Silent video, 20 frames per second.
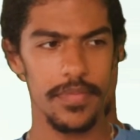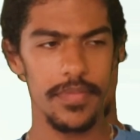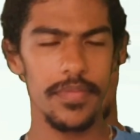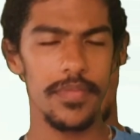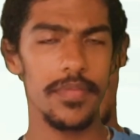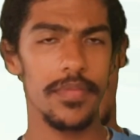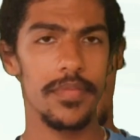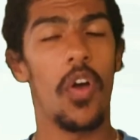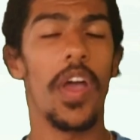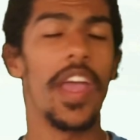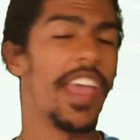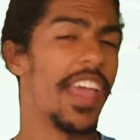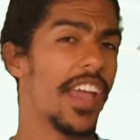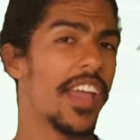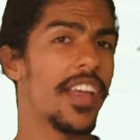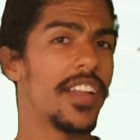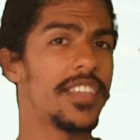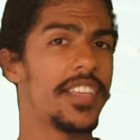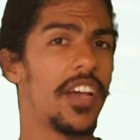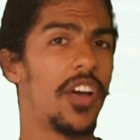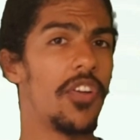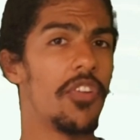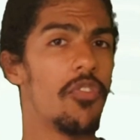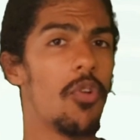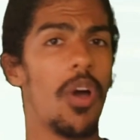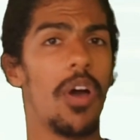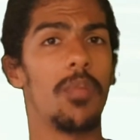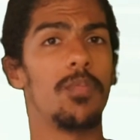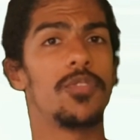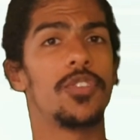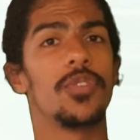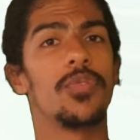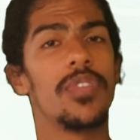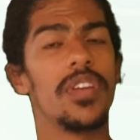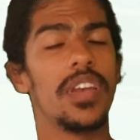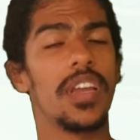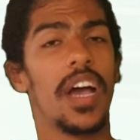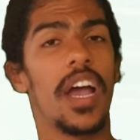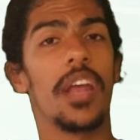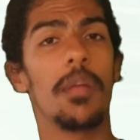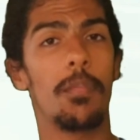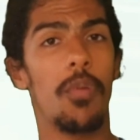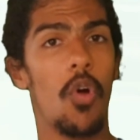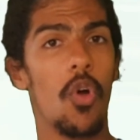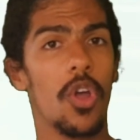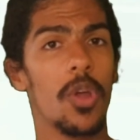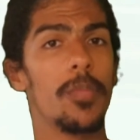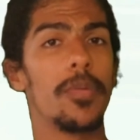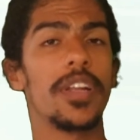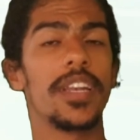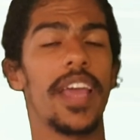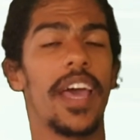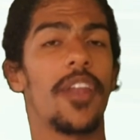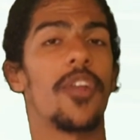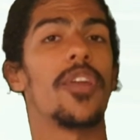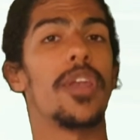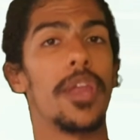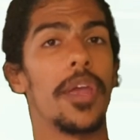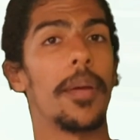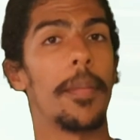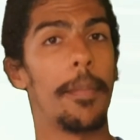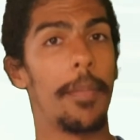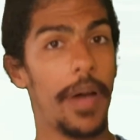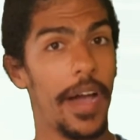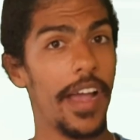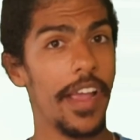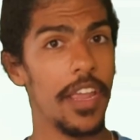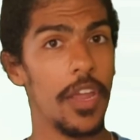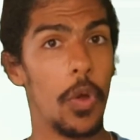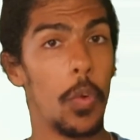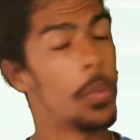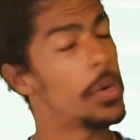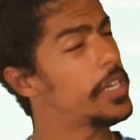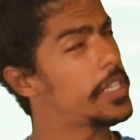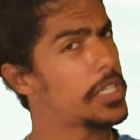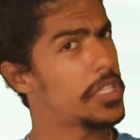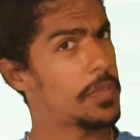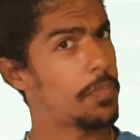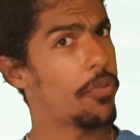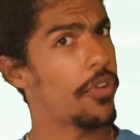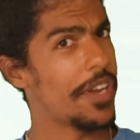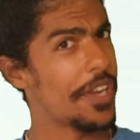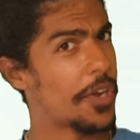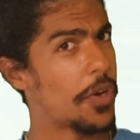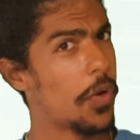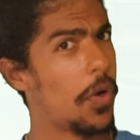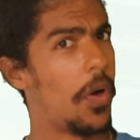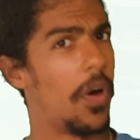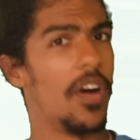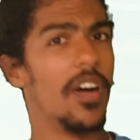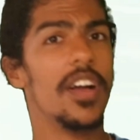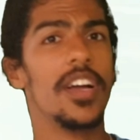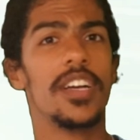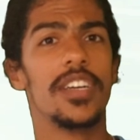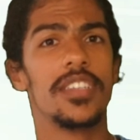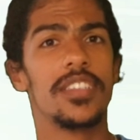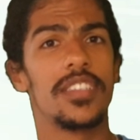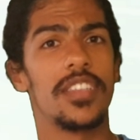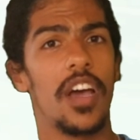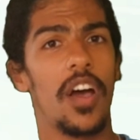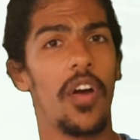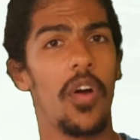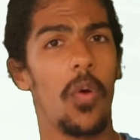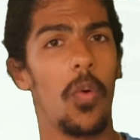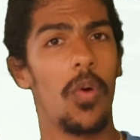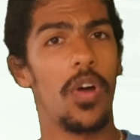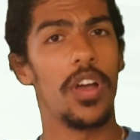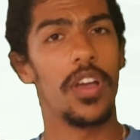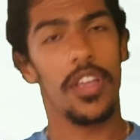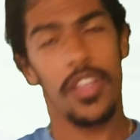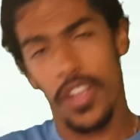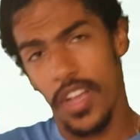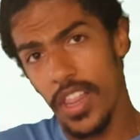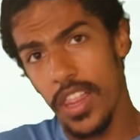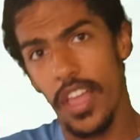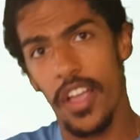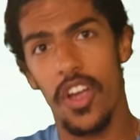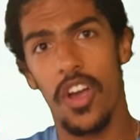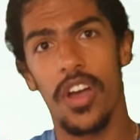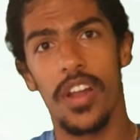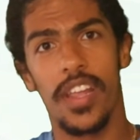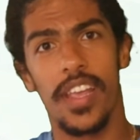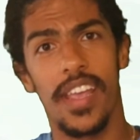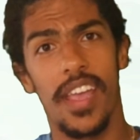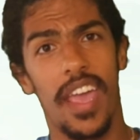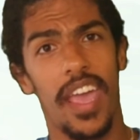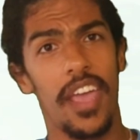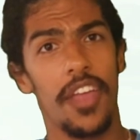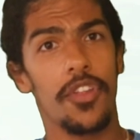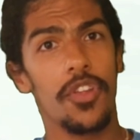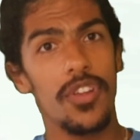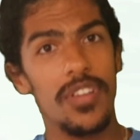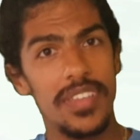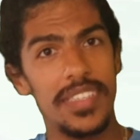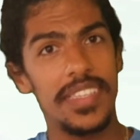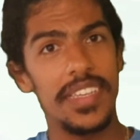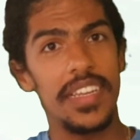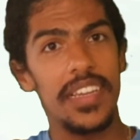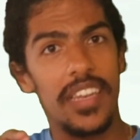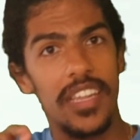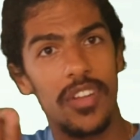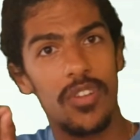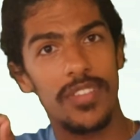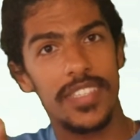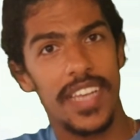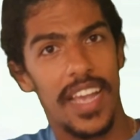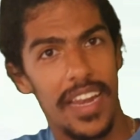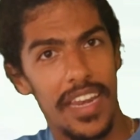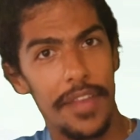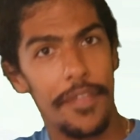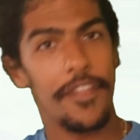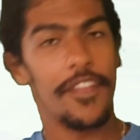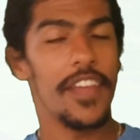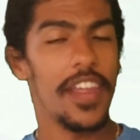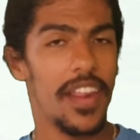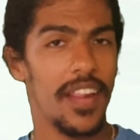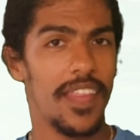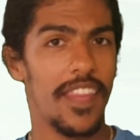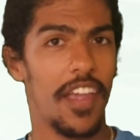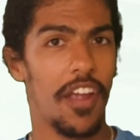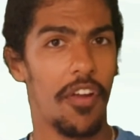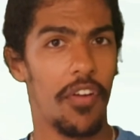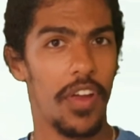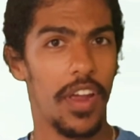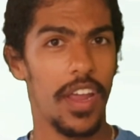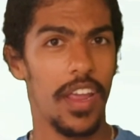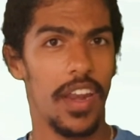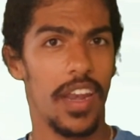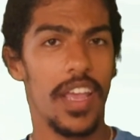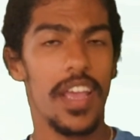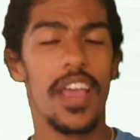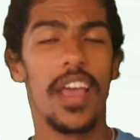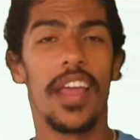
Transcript: Now, it can tell you up to 9 Pokemon that are nearby you, which is pretty cool. So, click on it and you see little tiny feet there, right?